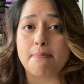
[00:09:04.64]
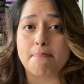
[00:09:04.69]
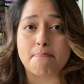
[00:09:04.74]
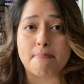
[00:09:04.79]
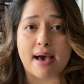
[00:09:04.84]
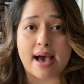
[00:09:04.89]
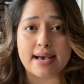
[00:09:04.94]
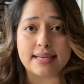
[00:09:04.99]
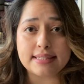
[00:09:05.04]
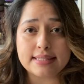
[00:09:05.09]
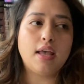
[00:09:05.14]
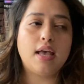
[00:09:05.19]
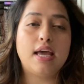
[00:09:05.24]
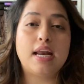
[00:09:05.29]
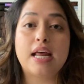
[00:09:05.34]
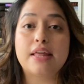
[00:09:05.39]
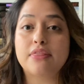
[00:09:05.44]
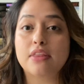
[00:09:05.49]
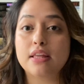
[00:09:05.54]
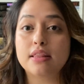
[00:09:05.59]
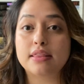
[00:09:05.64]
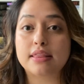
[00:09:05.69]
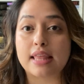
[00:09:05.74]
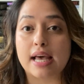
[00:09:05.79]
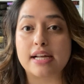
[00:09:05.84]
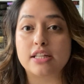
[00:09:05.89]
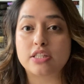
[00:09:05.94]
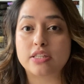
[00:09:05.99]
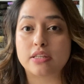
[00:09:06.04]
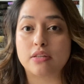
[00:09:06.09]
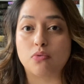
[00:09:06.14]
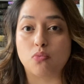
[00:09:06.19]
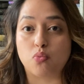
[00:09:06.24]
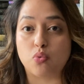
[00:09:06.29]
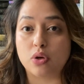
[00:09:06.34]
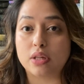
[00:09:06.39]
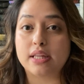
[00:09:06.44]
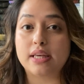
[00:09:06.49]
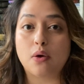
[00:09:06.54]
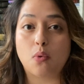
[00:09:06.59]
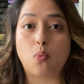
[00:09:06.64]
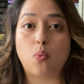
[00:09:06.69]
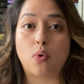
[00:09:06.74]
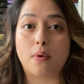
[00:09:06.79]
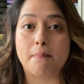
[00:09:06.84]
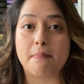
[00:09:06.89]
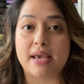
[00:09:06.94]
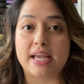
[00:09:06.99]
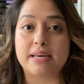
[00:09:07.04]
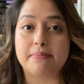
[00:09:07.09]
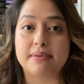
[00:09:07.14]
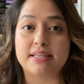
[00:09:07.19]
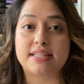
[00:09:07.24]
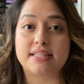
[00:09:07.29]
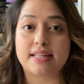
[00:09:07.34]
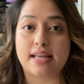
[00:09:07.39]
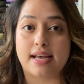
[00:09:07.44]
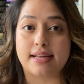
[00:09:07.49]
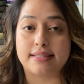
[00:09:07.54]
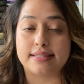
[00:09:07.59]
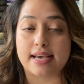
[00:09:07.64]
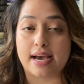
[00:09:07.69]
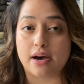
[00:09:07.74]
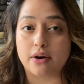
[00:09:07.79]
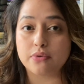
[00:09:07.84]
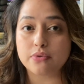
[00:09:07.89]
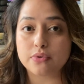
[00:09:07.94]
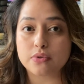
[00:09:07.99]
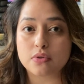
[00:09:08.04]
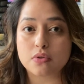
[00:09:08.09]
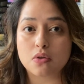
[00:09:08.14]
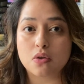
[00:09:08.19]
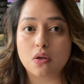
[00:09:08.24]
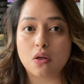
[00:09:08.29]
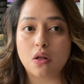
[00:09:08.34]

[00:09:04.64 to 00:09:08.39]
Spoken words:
best, and I think that's really what made me stand out,